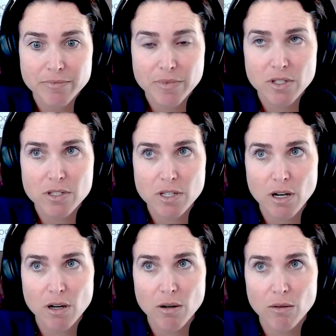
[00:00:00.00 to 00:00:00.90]

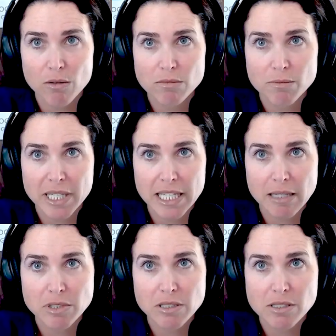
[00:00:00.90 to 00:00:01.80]
So being
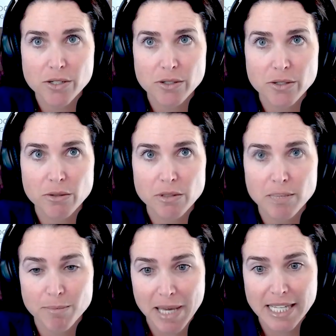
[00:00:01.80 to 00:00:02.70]
able to
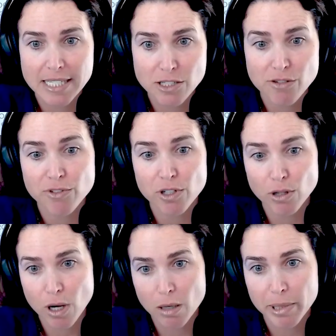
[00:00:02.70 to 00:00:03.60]
pay attention for a
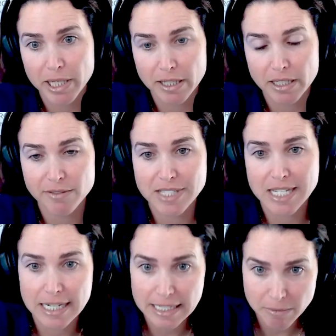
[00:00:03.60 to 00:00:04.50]
long period of
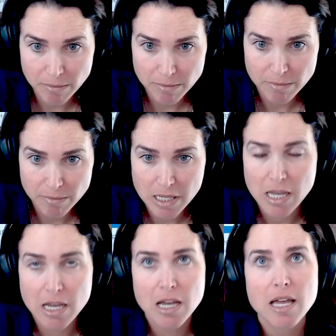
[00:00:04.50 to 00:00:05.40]
time,
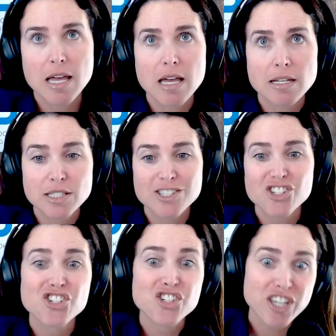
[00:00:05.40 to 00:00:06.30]

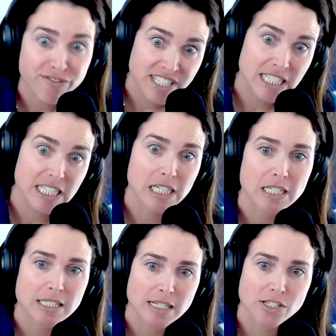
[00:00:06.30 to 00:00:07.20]
shifting
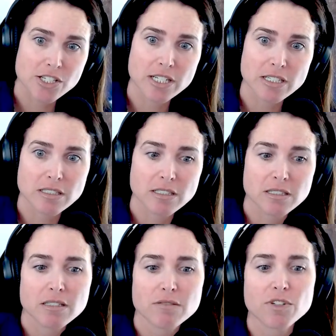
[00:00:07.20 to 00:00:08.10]
attention
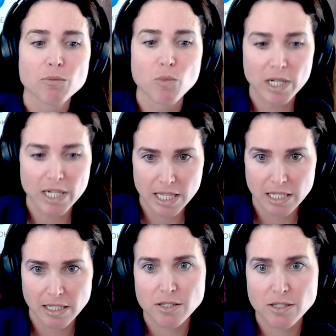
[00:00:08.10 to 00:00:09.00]
from one
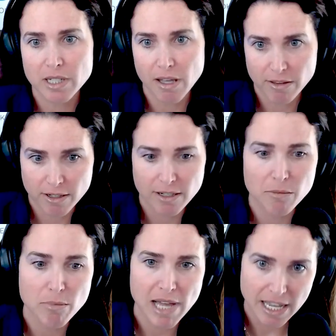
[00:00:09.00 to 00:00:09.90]
thing to another
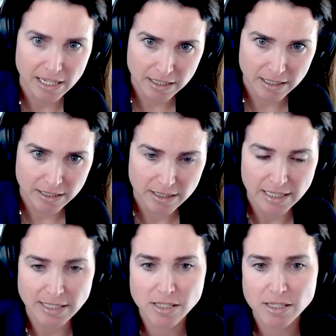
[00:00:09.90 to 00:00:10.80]
and back.
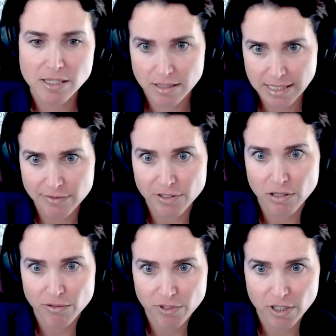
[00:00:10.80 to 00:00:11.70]
That's
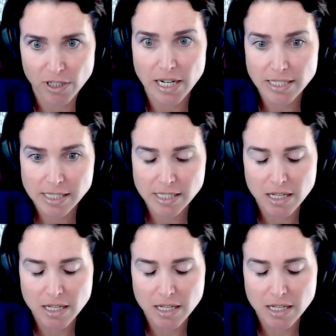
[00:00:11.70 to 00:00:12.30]
difficult for us